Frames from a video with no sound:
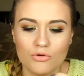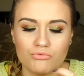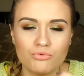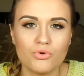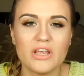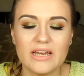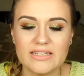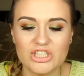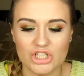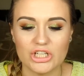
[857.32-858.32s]
really
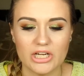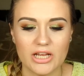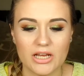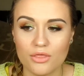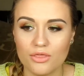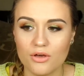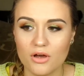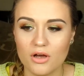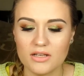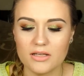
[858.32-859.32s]
sturdy.
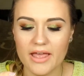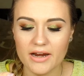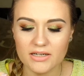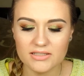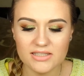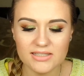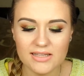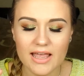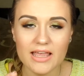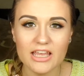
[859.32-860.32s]
The hairs
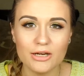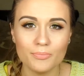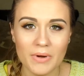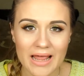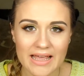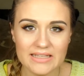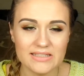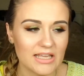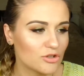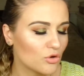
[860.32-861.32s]
stay in
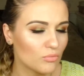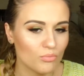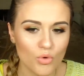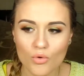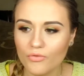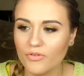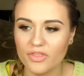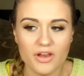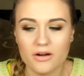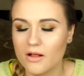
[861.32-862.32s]
place, they don't move,
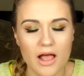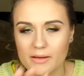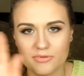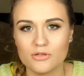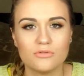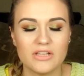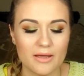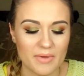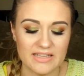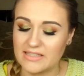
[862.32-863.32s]
they're
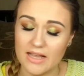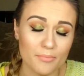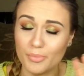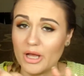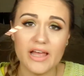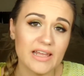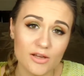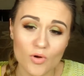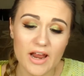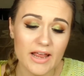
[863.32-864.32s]
absolutely amazing. But
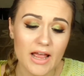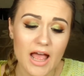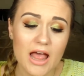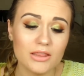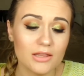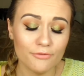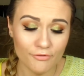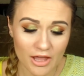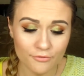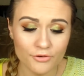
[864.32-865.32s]
anyway, the
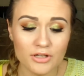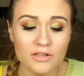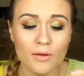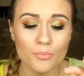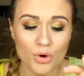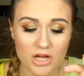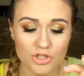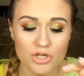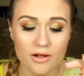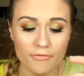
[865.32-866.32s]
favorite
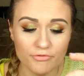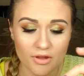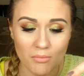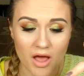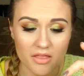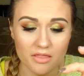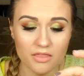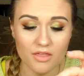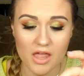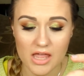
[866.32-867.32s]
brush of the
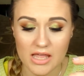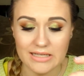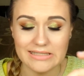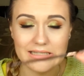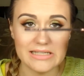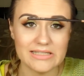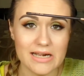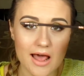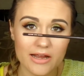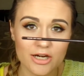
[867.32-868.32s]
month is this
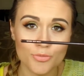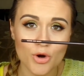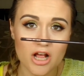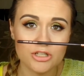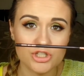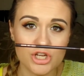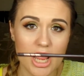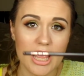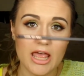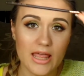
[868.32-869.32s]
liner brush.
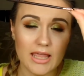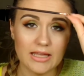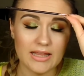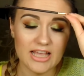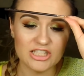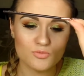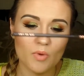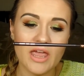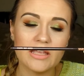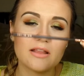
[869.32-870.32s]
It has
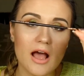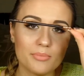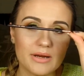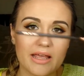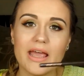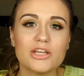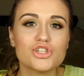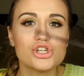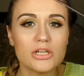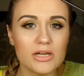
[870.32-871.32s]
made
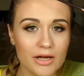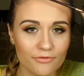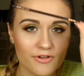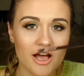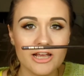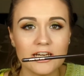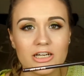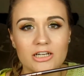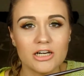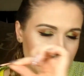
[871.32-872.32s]
application of
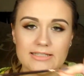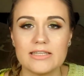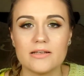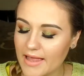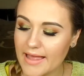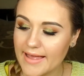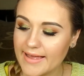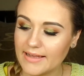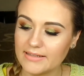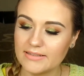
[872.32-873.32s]
liner easy.
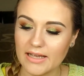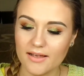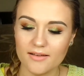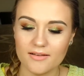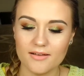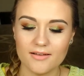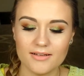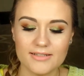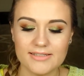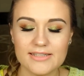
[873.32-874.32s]
And
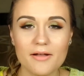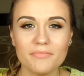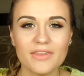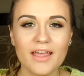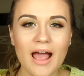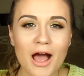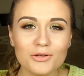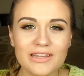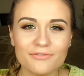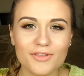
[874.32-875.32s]
something
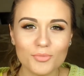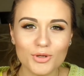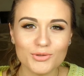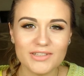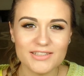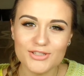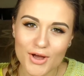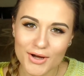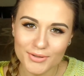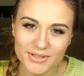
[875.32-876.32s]
out of the beauty
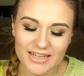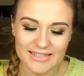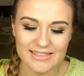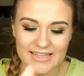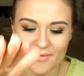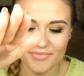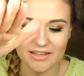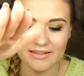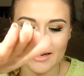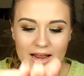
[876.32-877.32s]
zone,
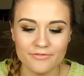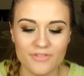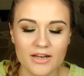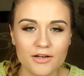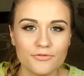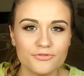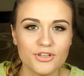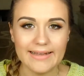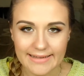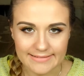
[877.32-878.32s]
something that I've loved
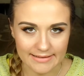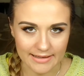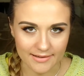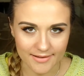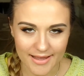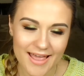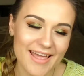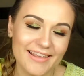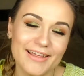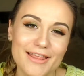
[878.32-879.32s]
eating
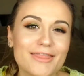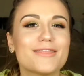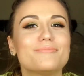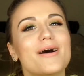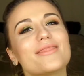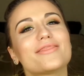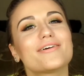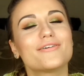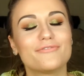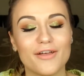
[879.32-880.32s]
in the month
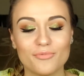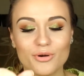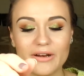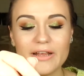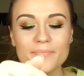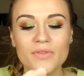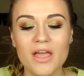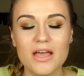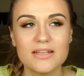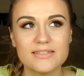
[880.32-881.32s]
of February.
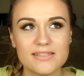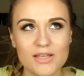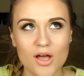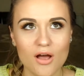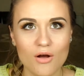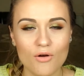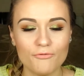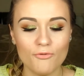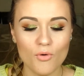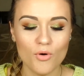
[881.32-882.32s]
So
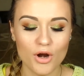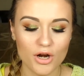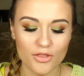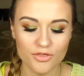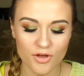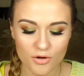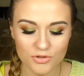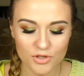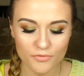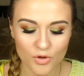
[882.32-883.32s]
for
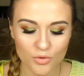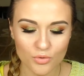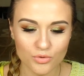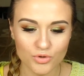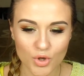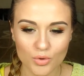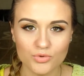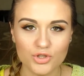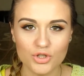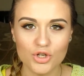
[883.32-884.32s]
those of you who
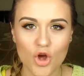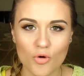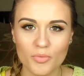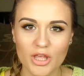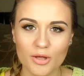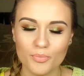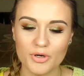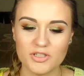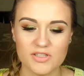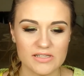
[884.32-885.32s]
don't know me
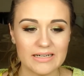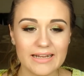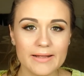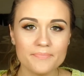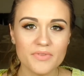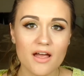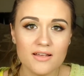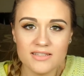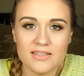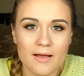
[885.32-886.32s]
personally,
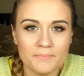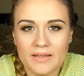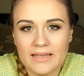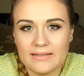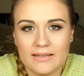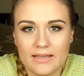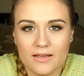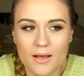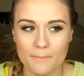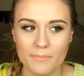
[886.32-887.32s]
I stopped
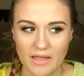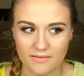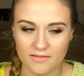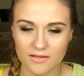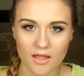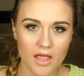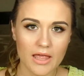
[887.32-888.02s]
eating meat.